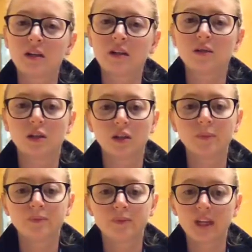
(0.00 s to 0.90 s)
do
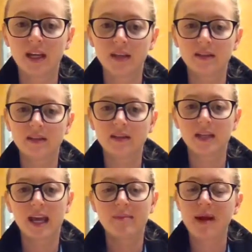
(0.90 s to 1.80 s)
too is
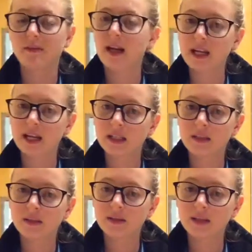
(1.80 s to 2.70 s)
say my right hand
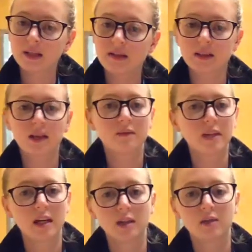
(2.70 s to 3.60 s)
is too sensitive,
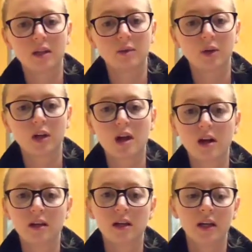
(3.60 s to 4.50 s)
then you can work
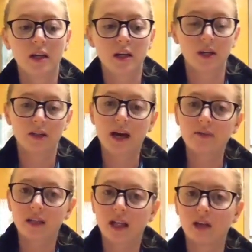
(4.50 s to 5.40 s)
on your
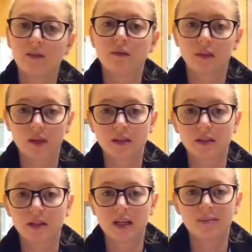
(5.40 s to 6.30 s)
left hand
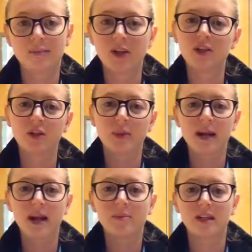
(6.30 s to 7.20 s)
first and build your
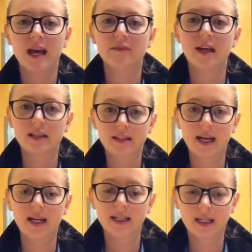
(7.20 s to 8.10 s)
way up to that right
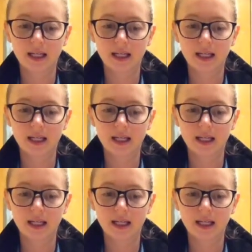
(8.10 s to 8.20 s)
side.